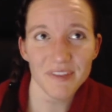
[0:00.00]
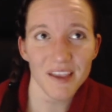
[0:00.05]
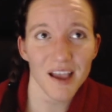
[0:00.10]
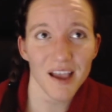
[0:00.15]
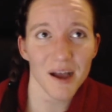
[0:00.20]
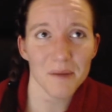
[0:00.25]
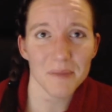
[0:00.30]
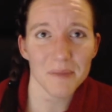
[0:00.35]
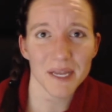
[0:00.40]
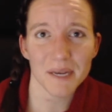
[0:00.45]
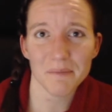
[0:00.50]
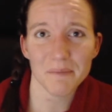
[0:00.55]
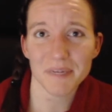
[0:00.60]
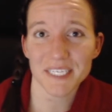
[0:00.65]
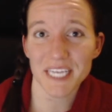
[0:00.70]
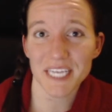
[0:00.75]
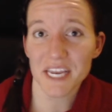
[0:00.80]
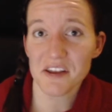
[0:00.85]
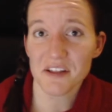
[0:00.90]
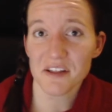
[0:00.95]
And in
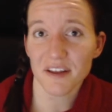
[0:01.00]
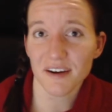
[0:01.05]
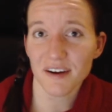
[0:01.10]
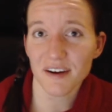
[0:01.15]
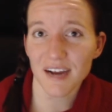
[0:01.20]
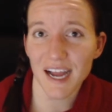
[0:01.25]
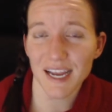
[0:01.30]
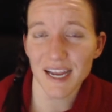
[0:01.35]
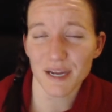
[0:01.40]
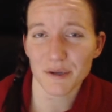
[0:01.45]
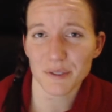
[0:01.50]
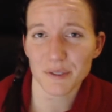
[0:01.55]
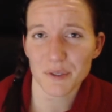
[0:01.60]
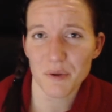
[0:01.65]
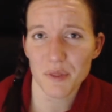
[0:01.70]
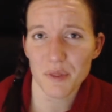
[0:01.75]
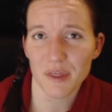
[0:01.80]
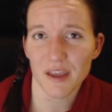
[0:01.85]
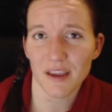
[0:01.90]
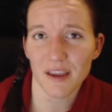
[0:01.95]
particular, I
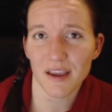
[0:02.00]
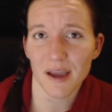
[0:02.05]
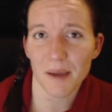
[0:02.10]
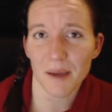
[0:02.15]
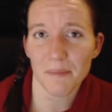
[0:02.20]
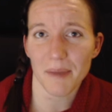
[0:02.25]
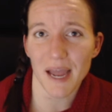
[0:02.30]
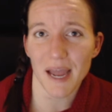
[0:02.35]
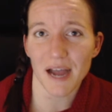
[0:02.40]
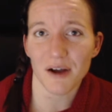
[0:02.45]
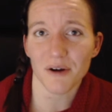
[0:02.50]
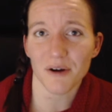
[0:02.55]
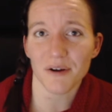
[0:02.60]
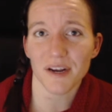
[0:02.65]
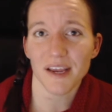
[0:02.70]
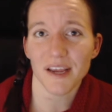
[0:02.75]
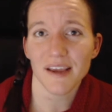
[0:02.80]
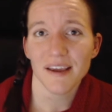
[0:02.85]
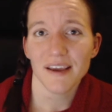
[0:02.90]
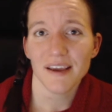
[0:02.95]
also think
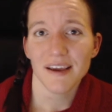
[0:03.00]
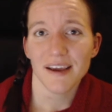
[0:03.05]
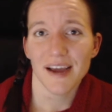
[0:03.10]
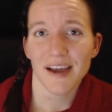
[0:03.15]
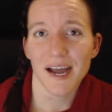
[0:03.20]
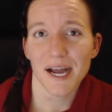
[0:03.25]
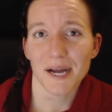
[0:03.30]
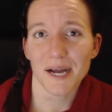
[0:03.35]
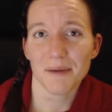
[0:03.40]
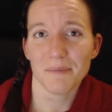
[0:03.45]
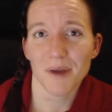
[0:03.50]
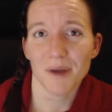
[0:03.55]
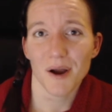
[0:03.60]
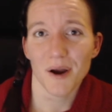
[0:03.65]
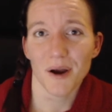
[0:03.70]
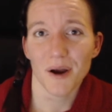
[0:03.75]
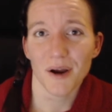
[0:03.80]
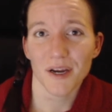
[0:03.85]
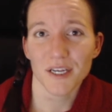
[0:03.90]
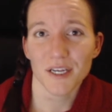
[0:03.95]
about
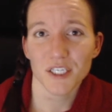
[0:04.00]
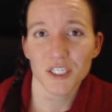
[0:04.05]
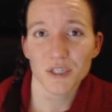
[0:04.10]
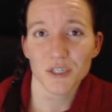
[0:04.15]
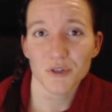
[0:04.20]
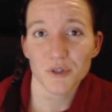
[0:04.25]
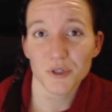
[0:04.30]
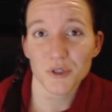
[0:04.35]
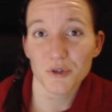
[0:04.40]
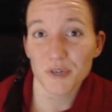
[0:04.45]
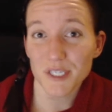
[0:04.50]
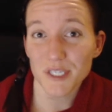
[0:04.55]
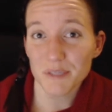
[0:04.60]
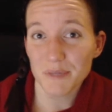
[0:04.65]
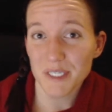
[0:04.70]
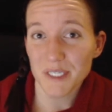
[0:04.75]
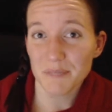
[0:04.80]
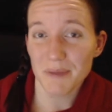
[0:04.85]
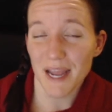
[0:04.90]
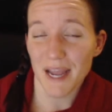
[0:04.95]
our children's
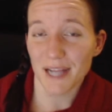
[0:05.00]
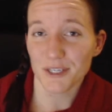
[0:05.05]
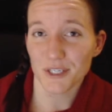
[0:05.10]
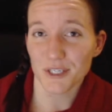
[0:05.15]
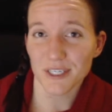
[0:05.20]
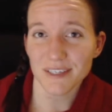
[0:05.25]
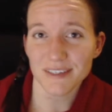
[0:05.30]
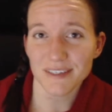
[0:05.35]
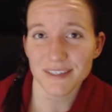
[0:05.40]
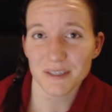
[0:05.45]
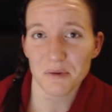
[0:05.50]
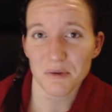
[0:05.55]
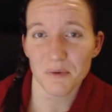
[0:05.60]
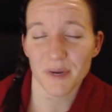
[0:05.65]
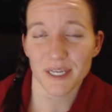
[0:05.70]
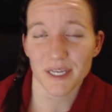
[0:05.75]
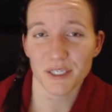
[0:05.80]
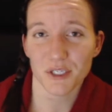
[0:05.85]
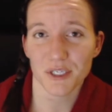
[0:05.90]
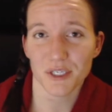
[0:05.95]
Christmas pageant,
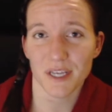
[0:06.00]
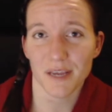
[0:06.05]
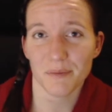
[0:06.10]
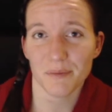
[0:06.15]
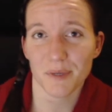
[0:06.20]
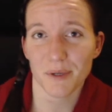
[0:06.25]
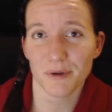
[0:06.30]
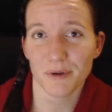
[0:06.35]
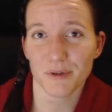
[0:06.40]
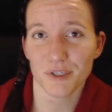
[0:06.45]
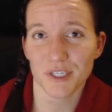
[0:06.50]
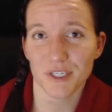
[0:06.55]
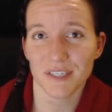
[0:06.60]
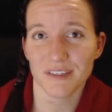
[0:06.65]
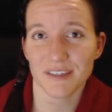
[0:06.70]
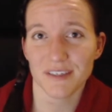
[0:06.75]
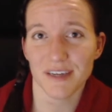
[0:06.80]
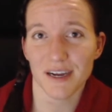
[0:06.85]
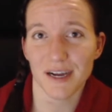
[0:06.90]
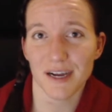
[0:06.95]
which debuted
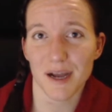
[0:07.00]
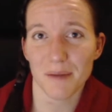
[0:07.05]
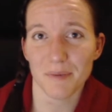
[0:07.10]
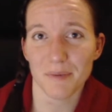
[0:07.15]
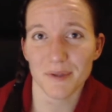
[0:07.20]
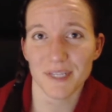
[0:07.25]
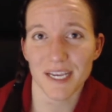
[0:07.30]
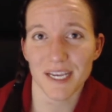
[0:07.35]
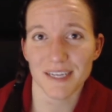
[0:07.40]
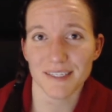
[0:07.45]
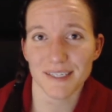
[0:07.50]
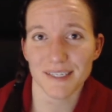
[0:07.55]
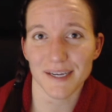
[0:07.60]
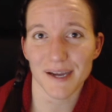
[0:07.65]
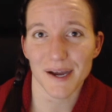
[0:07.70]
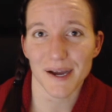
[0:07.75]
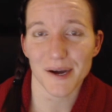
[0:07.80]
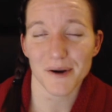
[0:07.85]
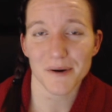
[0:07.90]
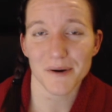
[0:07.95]
just a couple days
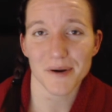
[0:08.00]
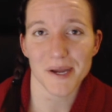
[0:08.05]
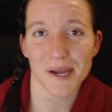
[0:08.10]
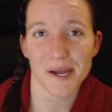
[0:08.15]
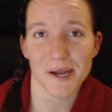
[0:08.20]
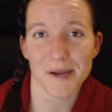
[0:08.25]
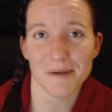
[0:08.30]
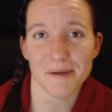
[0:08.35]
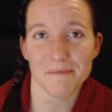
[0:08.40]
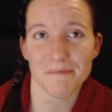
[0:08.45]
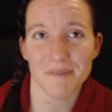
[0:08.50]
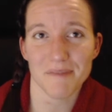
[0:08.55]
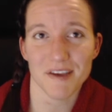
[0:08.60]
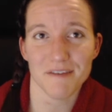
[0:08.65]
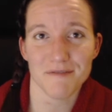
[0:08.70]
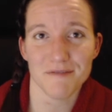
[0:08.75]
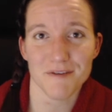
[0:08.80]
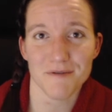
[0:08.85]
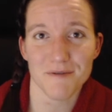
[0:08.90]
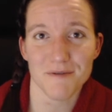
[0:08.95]
ago.
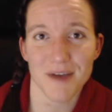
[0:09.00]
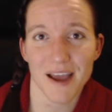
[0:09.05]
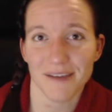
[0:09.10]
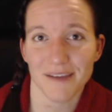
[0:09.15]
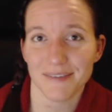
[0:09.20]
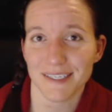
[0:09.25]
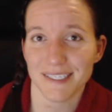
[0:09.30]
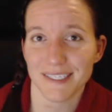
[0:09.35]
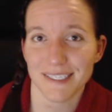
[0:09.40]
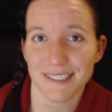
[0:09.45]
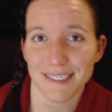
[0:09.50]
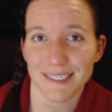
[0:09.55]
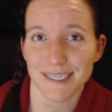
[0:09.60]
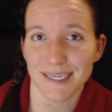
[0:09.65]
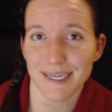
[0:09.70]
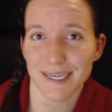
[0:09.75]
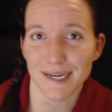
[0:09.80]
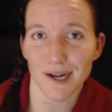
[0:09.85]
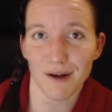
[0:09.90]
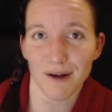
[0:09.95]
If you haven't
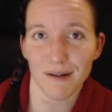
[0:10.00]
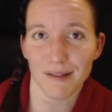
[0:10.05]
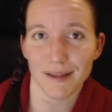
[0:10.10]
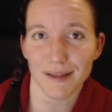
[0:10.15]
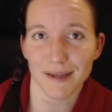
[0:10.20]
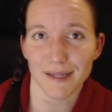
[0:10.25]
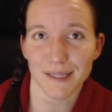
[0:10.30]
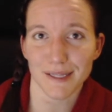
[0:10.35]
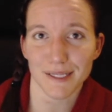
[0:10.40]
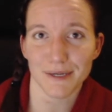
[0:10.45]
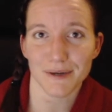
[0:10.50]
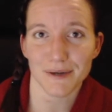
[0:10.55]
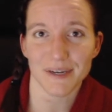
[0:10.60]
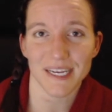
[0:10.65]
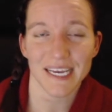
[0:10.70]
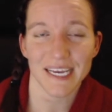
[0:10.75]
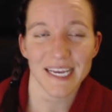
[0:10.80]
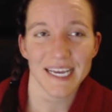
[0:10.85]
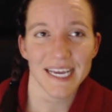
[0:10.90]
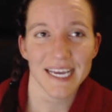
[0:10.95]
seen it, I'll
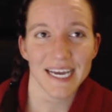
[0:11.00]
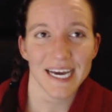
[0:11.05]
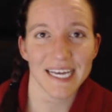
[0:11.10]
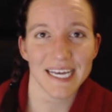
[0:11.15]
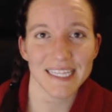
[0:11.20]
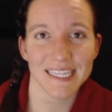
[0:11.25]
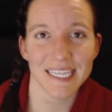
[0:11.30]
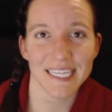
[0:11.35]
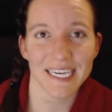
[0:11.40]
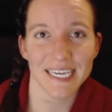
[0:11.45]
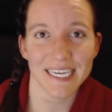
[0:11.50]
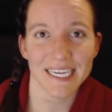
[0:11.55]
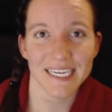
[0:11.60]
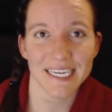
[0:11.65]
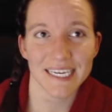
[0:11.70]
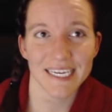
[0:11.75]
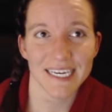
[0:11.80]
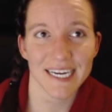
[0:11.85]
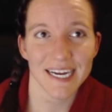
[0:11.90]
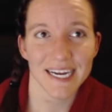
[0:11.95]
include a
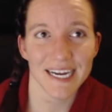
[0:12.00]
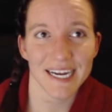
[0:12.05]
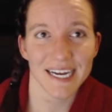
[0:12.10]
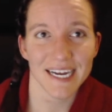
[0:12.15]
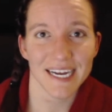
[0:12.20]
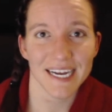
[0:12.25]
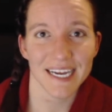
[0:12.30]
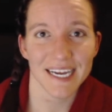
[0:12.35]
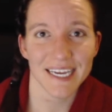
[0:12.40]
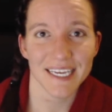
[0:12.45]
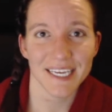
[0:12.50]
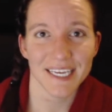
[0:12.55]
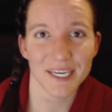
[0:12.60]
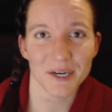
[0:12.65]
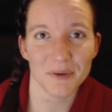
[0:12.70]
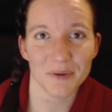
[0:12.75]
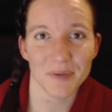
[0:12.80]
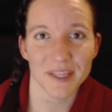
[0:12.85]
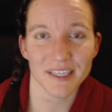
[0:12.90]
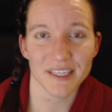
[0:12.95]
link
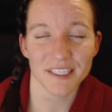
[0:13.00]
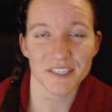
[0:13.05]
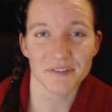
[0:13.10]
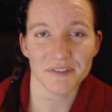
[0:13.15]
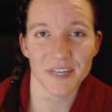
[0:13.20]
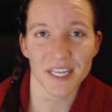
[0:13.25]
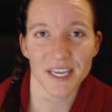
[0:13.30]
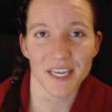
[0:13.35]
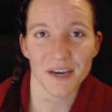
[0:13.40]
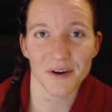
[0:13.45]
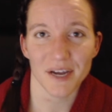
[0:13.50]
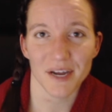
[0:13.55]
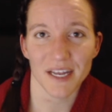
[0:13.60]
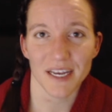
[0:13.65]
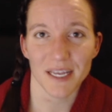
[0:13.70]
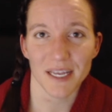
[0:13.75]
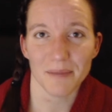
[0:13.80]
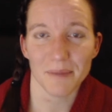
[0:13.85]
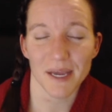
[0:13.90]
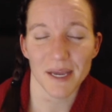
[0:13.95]
here with this video
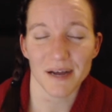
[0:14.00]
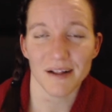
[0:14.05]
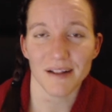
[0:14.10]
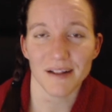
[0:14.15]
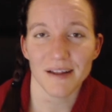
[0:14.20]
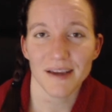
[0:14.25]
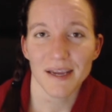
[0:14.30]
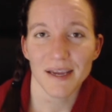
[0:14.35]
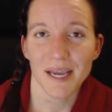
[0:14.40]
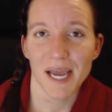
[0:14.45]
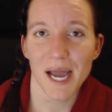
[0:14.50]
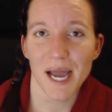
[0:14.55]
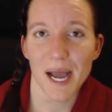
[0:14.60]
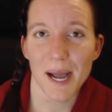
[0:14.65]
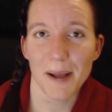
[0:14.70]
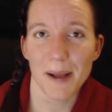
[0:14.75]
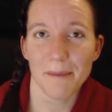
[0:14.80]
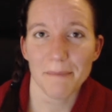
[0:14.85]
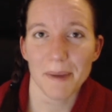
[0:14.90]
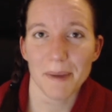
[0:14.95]
and email.
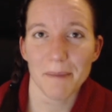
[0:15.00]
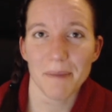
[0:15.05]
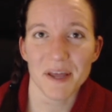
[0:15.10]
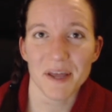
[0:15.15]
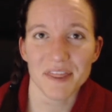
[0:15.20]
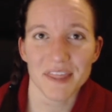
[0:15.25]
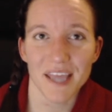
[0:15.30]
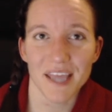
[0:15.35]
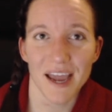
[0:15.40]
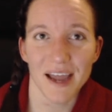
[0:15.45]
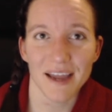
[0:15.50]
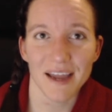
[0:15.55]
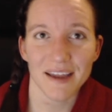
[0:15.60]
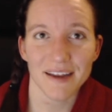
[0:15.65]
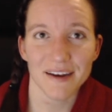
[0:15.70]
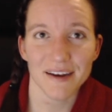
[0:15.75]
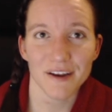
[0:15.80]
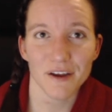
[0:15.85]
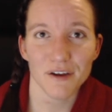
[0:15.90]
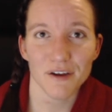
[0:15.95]
But
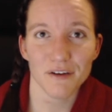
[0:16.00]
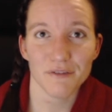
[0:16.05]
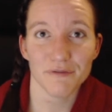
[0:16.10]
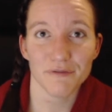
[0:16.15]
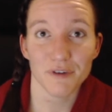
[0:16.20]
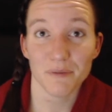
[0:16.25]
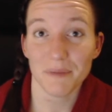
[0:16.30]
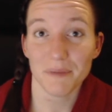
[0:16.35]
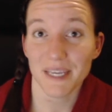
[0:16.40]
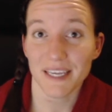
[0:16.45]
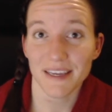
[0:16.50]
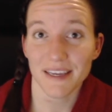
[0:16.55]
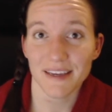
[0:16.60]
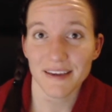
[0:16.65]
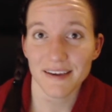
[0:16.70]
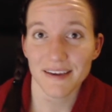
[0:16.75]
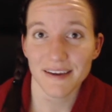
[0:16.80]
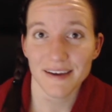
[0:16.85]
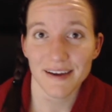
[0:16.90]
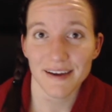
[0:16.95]
that, for
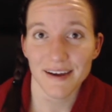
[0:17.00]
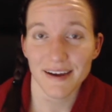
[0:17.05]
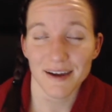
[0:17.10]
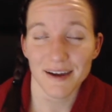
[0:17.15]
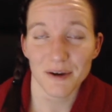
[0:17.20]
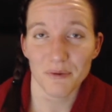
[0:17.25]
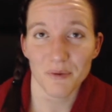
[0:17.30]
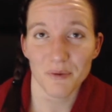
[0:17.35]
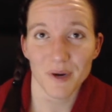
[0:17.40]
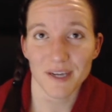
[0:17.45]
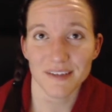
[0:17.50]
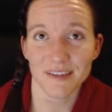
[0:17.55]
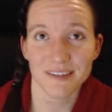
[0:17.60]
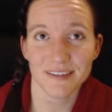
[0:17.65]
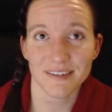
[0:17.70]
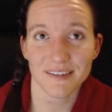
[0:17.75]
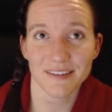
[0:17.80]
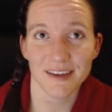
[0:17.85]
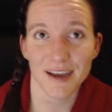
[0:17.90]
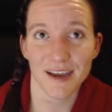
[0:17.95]
me, was a